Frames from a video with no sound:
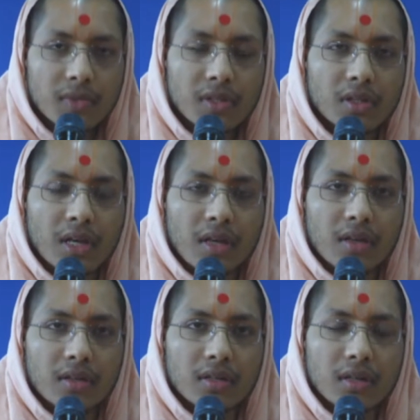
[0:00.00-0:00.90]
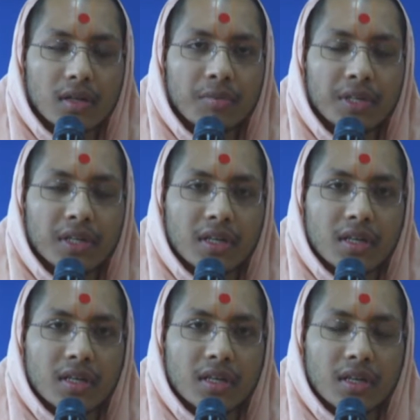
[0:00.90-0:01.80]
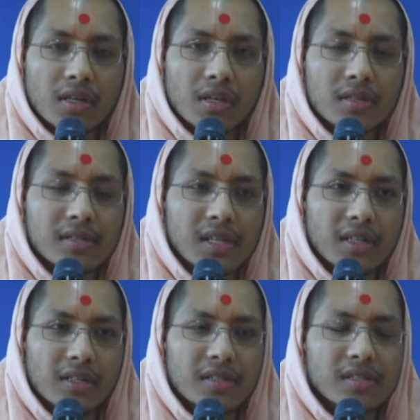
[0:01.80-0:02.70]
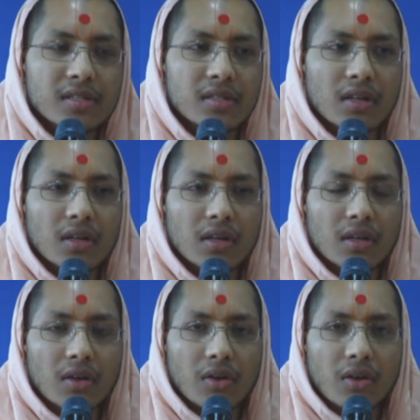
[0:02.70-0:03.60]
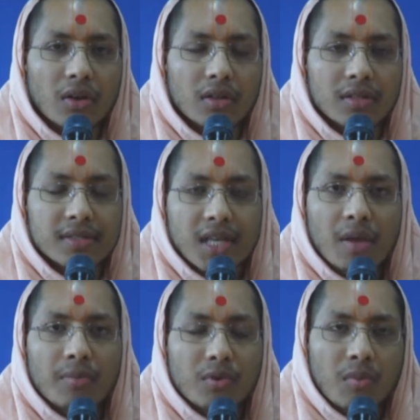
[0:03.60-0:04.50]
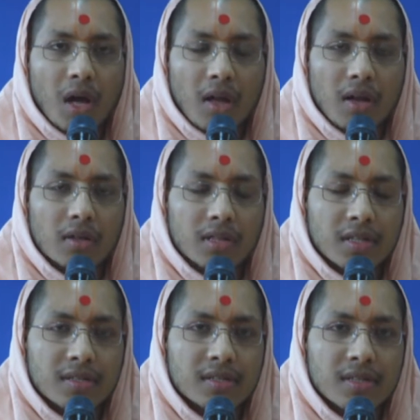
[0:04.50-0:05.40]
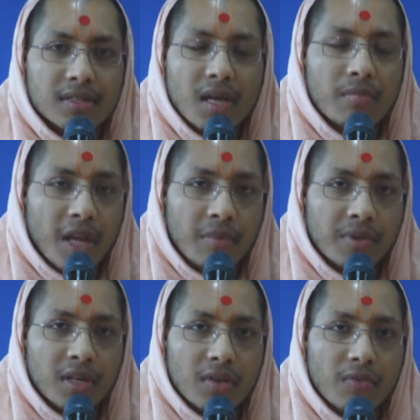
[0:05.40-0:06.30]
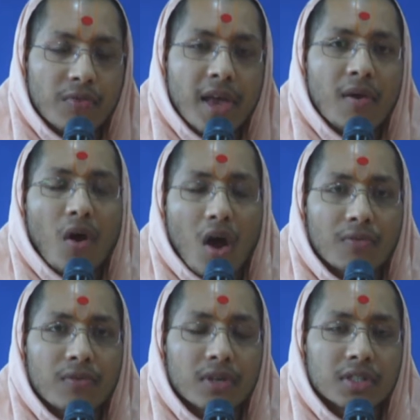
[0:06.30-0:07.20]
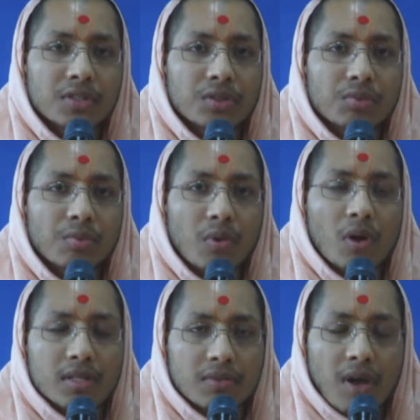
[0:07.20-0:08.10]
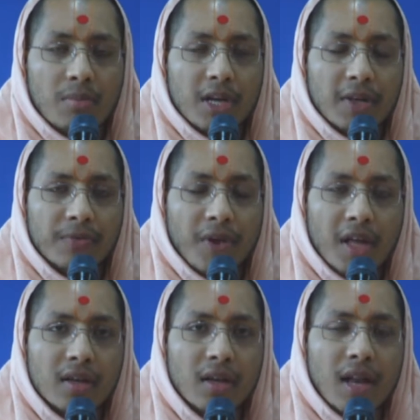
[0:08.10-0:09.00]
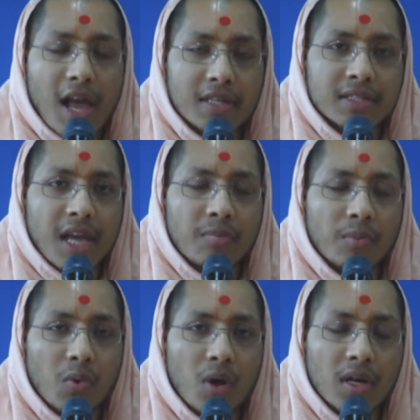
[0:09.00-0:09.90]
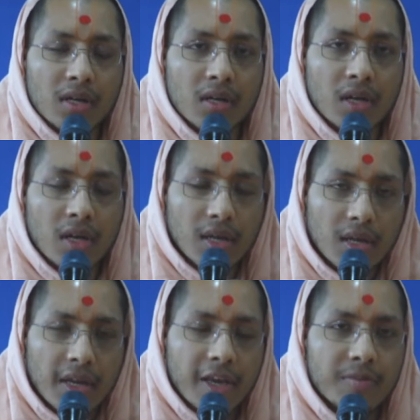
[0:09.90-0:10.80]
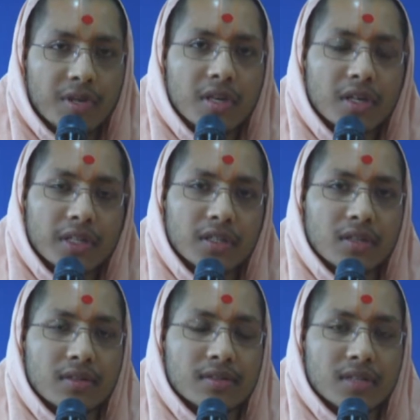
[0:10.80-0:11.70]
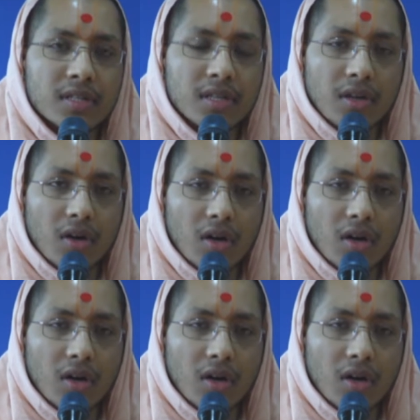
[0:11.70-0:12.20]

they immediately said, this is the same rumal, this is the same napkin, we have offered it to Bhagwan Swaminarayan when last time Bhagwan came here in city.